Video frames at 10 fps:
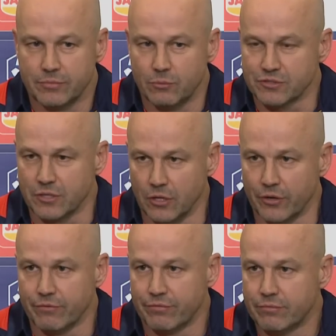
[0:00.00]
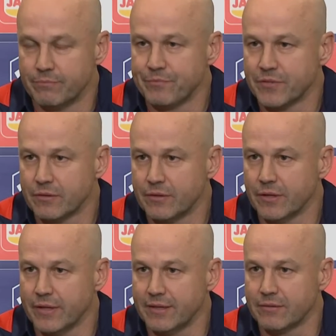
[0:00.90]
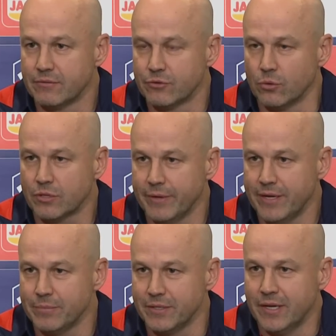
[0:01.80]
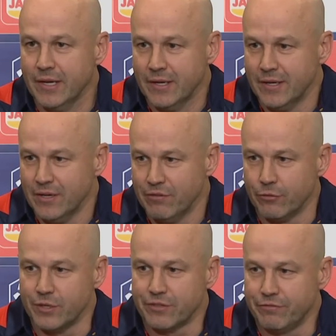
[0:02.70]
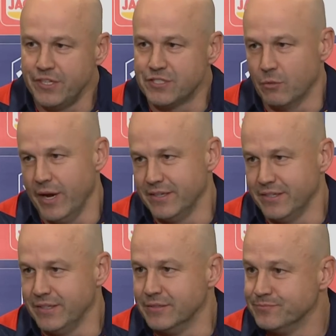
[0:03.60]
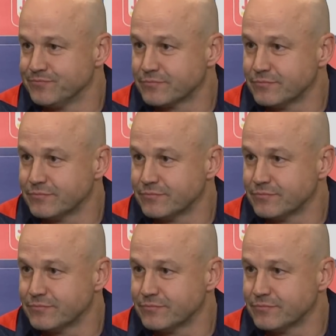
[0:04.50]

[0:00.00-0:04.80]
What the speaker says: There wasn't a lot of, you know, that talked about, but for it to finish the way it did, and,